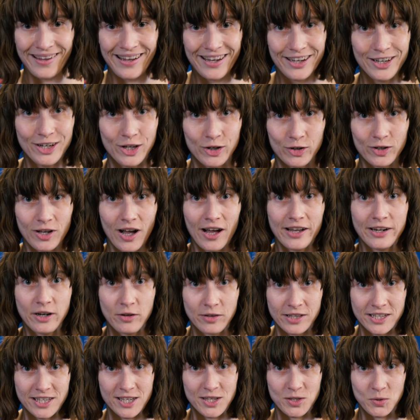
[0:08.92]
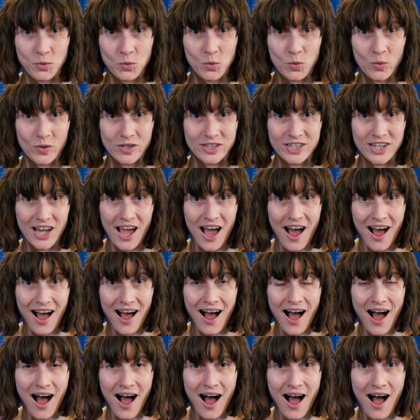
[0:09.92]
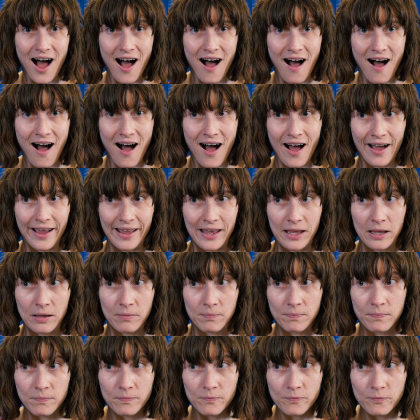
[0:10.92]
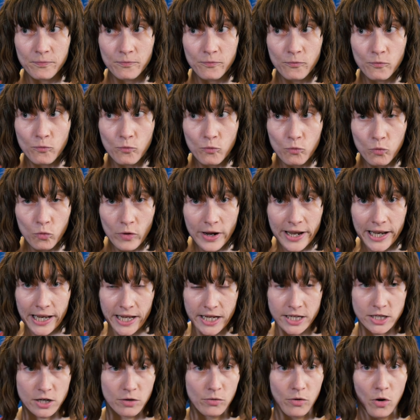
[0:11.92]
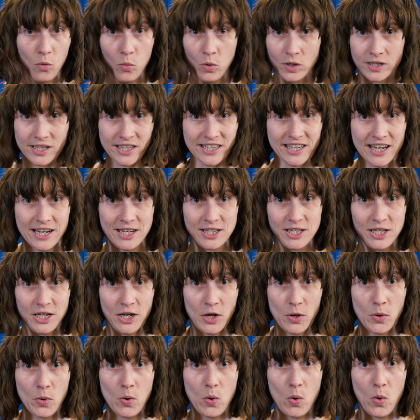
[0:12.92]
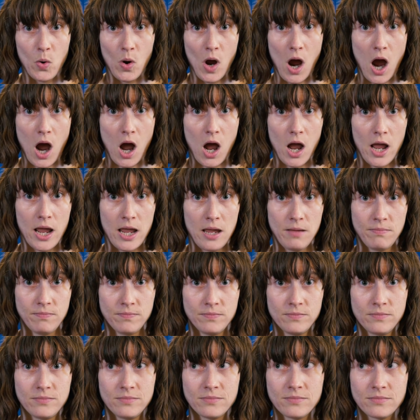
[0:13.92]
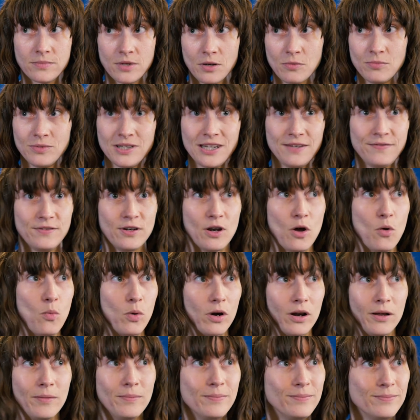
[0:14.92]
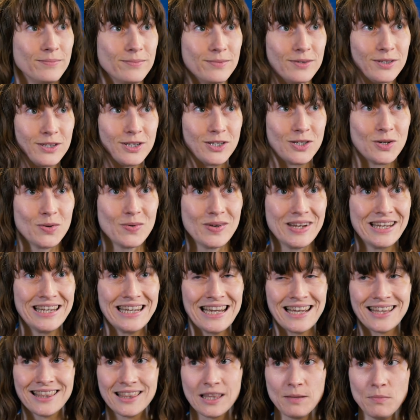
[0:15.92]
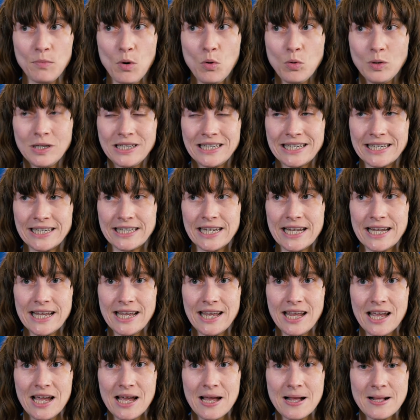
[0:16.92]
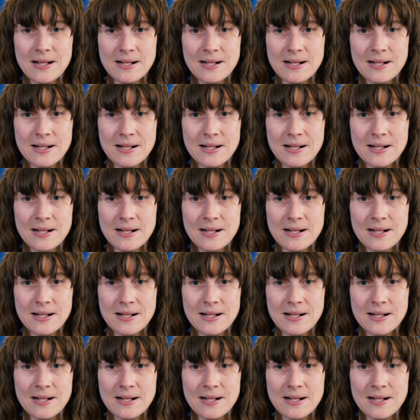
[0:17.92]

Look, I know this is awkward. I really don't know what to say to you. I don't even know what I'm doing at the mall today.